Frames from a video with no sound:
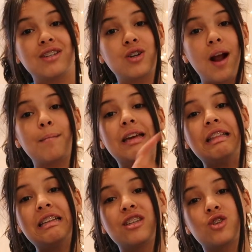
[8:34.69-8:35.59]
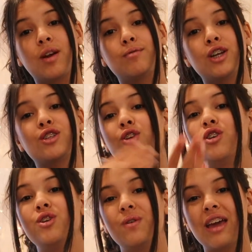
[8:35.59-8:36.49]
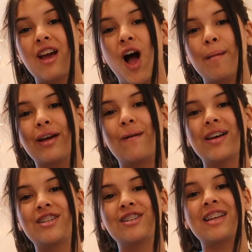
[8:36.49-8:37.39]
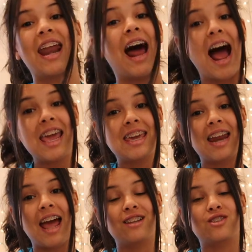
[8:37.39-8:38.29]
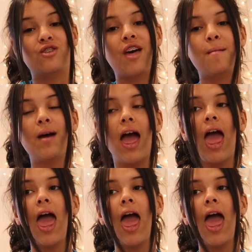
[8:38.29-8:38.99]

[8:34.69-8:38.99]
Instagram in the description so you can comment questions and I can answer them.